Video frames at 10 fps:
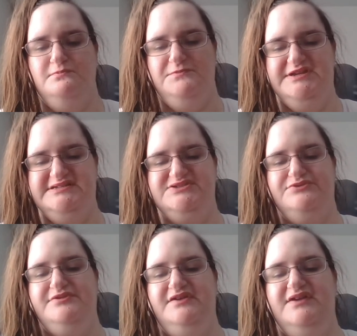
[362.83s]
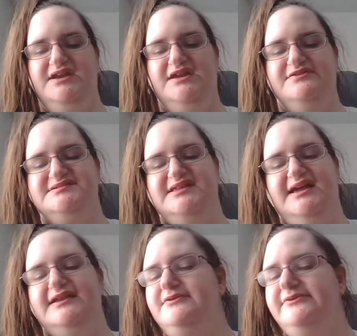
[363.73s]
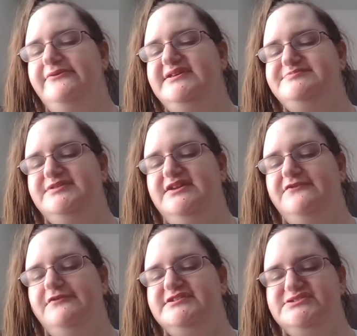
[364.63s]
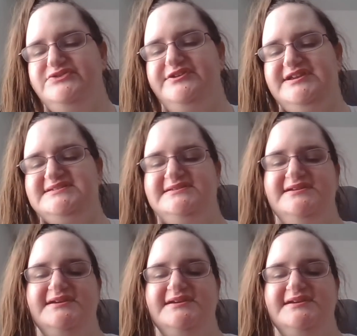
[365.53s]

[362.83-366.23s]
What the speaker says: real story videos that I don't always believe are real stories.